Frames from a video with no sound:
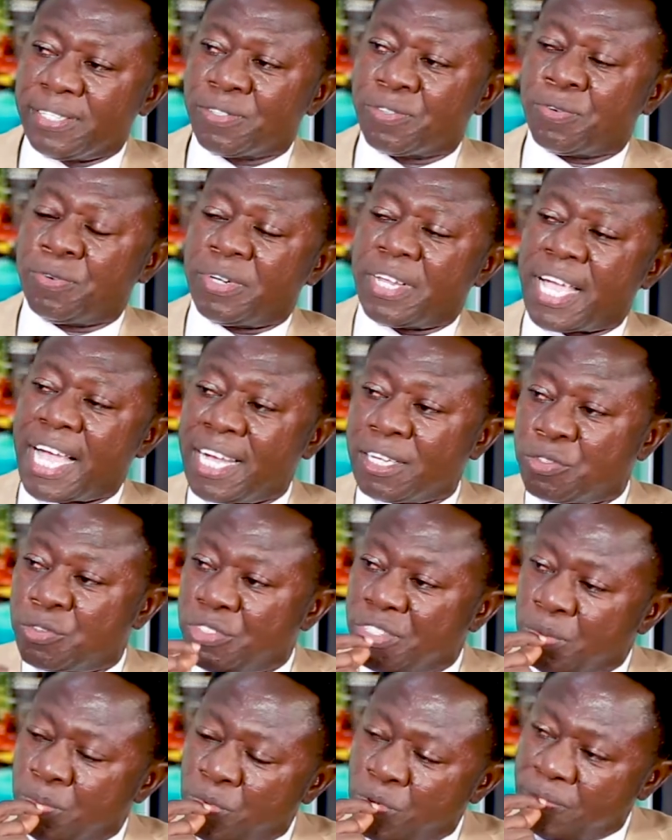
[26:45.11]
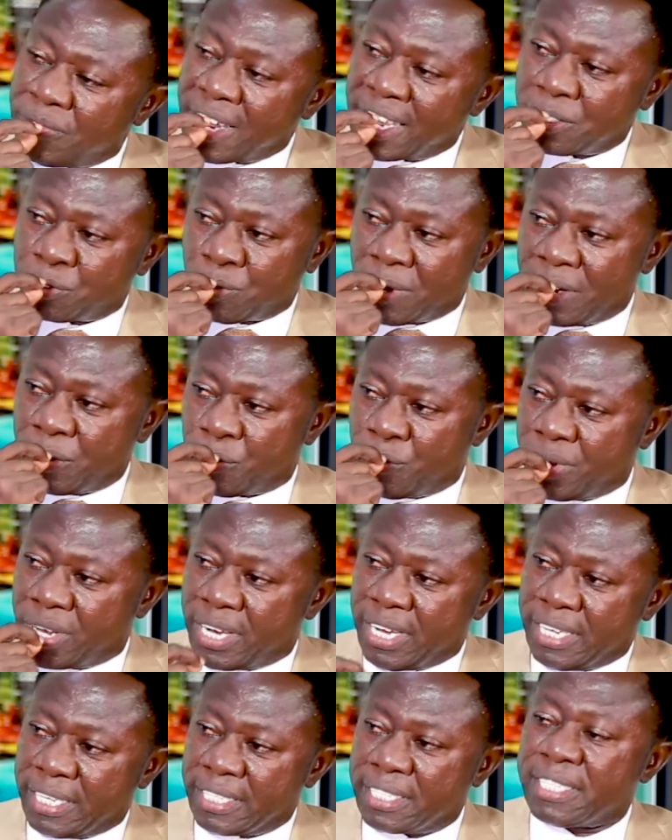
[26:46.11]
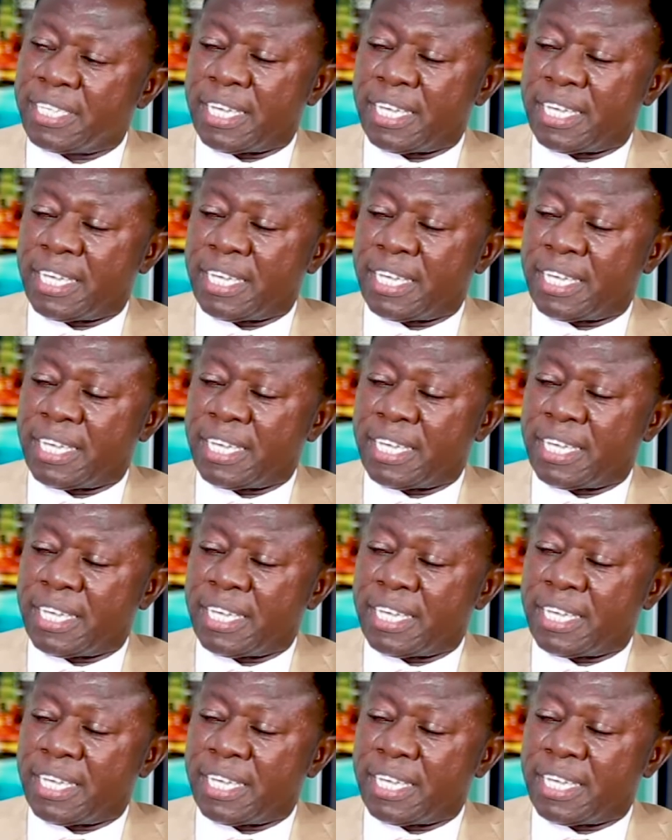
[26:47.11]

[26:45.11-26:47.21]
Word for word: So they had to remove that it was one. Decaying.